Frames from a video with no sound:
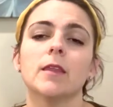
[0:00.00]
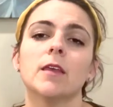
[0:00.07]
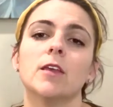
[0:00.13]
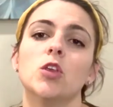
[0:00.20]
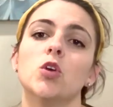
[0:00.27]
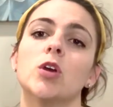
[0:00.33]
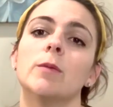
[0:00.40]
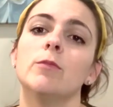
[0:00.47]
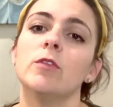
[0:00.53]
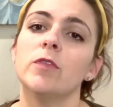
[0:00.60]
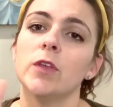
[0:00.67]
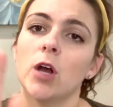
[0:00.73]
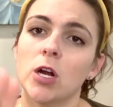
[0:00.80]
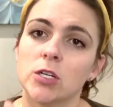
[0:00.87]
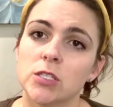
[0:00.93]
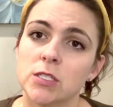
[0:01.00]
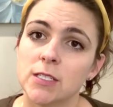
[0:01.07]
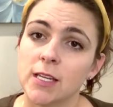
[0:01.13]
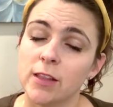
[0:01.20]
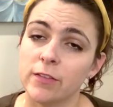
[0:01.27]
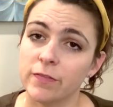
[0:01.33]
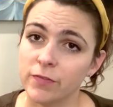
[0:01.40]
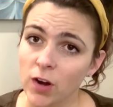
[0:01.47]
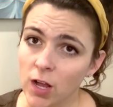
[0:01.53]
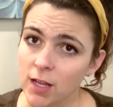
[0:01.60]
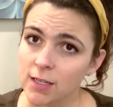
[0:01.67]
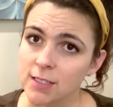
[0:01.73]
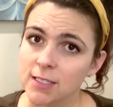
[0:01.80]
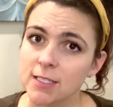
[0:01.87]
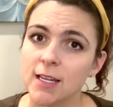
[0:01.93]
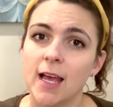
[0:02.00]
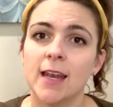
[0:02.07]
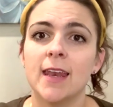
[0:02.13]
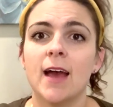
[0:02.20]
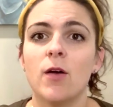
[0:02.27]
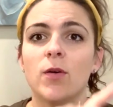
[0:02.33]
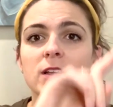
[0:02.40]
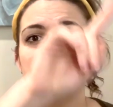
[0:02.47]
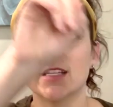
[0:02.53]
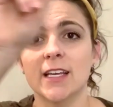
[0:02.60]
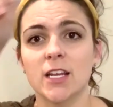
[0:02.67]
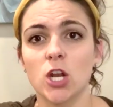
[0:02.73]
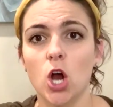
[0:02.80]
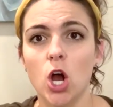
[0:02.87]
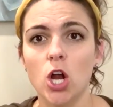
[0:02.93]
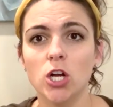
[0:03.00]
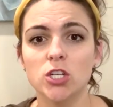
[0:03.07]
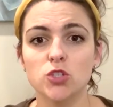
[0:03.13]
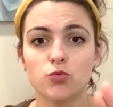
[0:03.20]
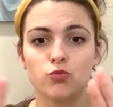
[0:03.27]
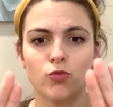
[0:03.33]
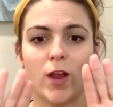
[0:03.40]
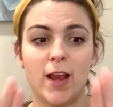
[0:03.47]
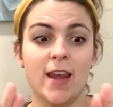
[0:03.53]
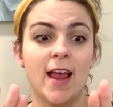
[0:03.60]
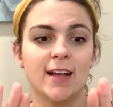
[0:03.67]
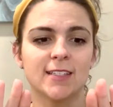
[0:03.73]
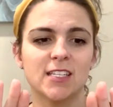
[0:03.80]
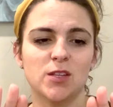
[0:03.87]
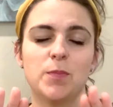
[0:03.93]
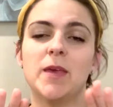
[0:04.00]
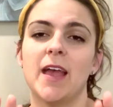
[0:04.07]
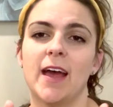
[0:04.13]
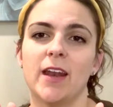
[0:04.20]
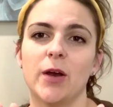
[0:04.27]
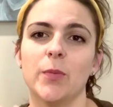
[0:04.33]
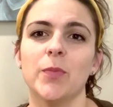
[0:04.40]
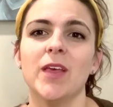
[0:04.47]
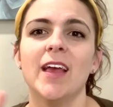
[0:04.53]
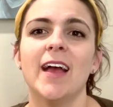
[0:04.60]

You can move the arch to the front and now it's like an arch right next to the piano.